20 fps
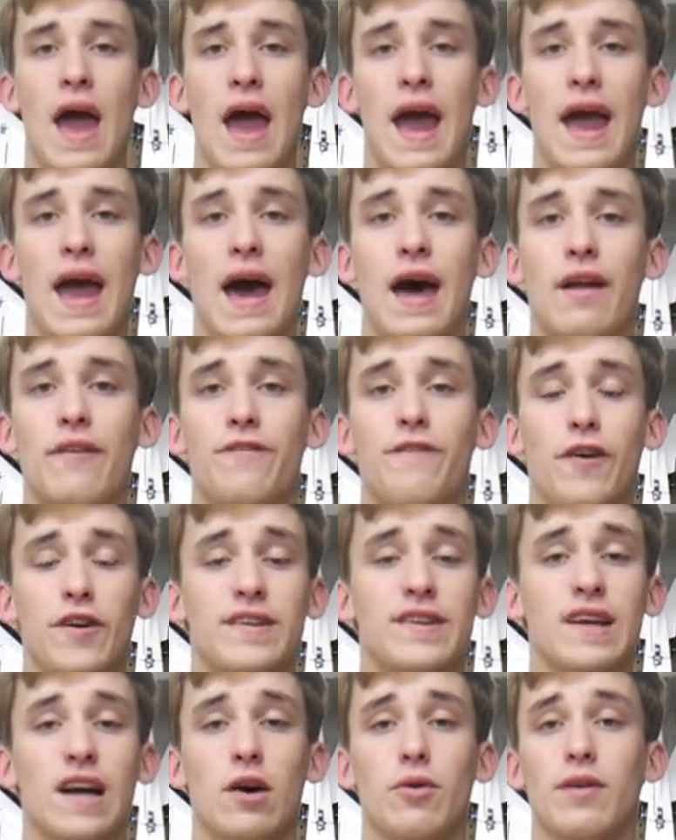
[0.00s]
And
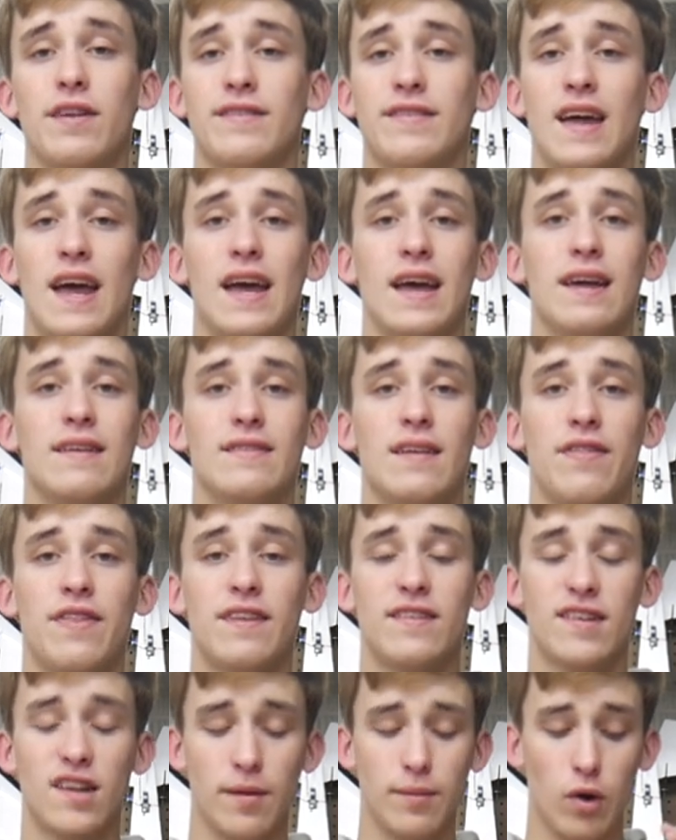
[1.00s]
first thing I want to say is that
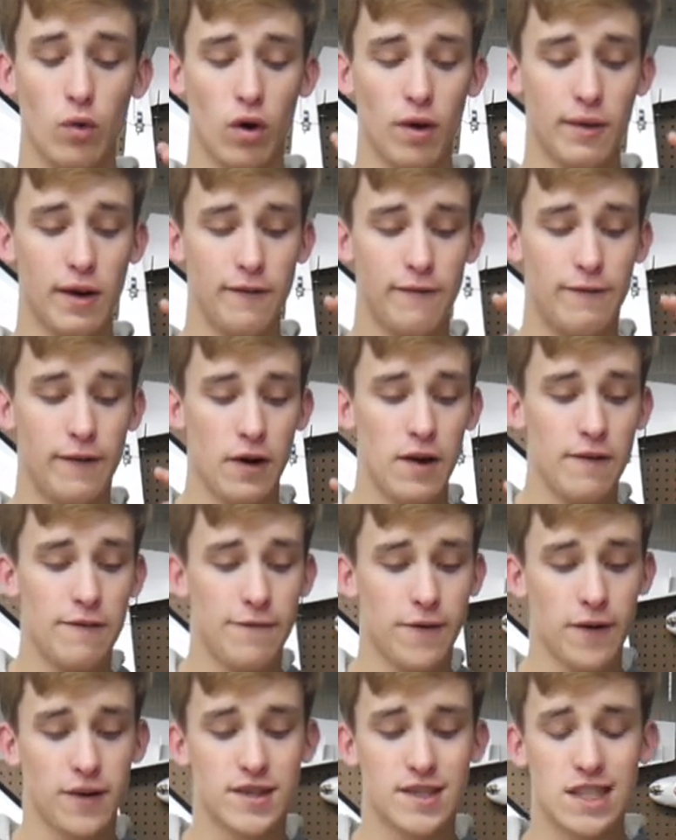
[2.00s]
this is going to be one of my very
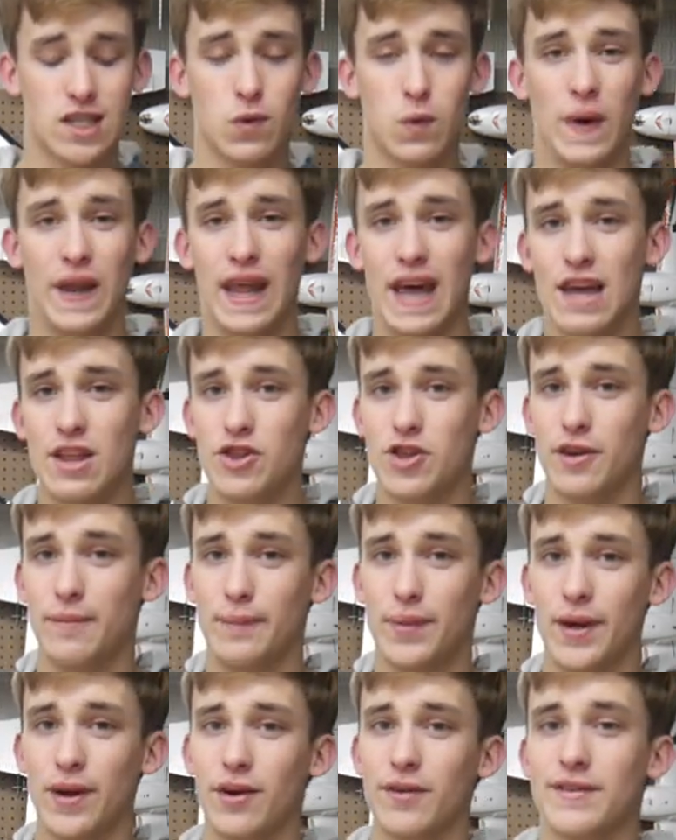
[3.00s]
first twin engine
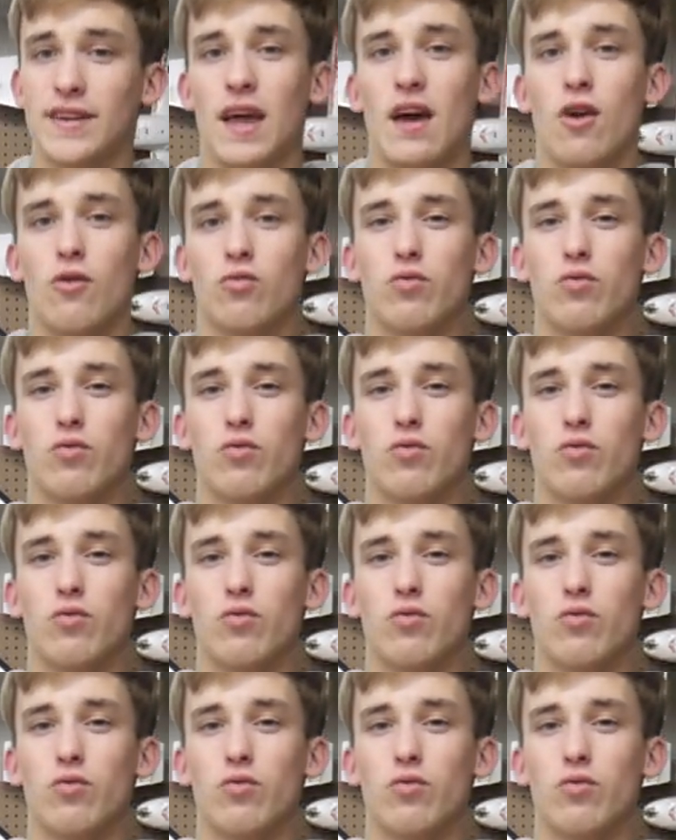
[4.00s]
builds.